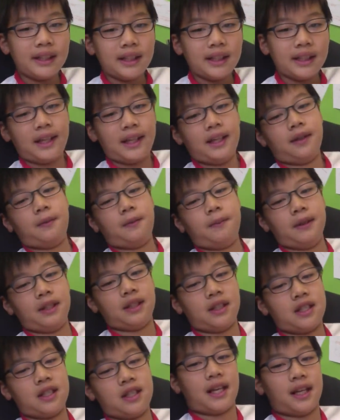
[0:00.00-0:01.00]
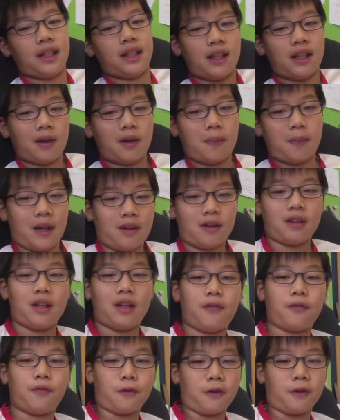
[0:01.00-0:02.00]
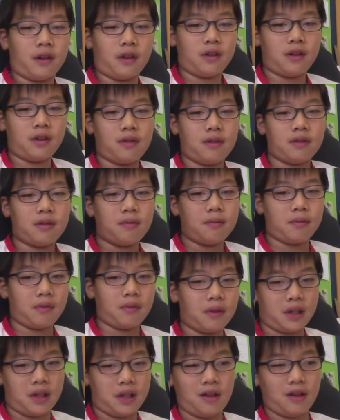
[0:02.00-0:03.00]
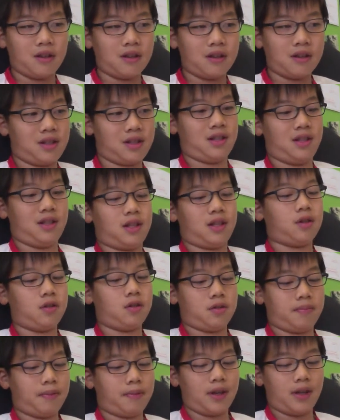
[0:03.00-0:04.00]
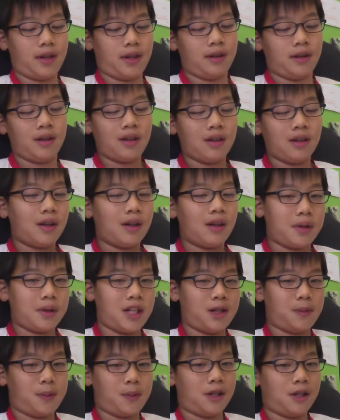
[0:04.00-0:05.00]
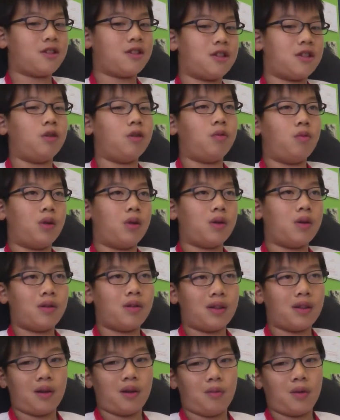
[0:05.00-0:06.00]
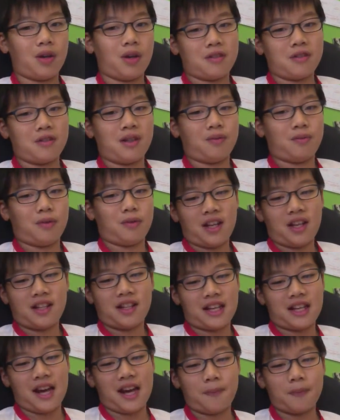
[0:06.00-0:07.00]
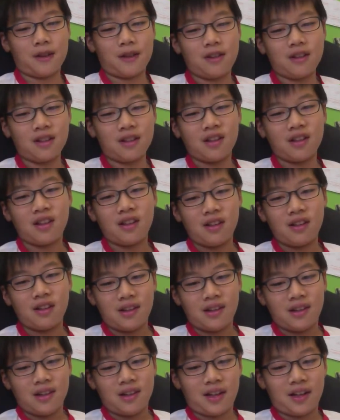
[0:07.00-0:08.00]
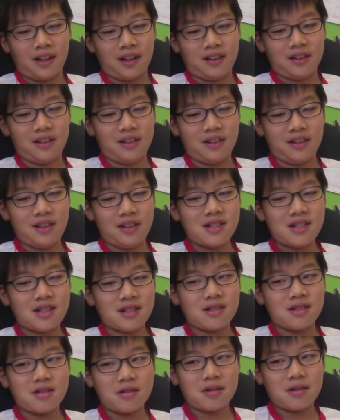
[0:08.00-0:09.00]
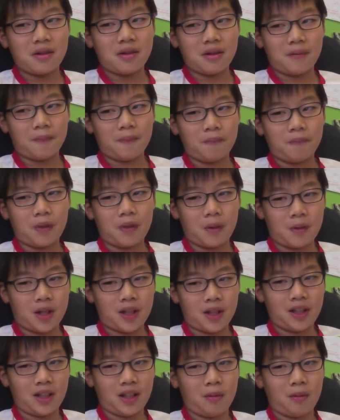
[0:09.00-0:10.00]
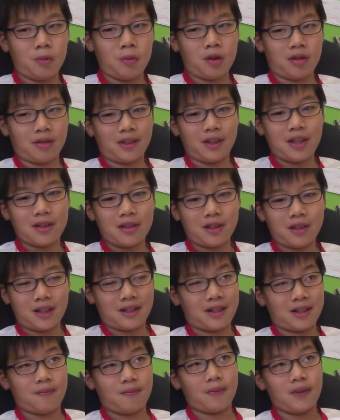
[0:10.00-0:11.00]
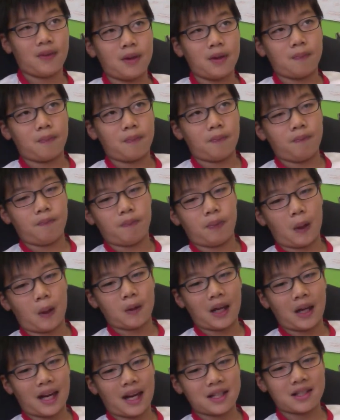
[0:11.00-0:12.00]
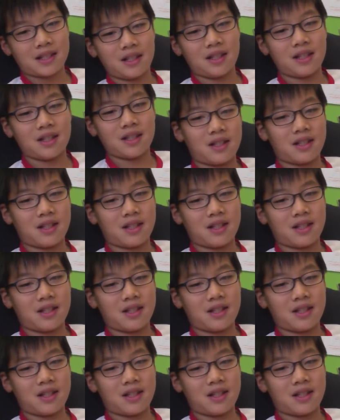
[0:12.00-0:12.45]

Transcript: He'd been sailing apparently for years, and he was pretty experienced. So they're wondering why this happened. And this is apparently the most lethal boat accident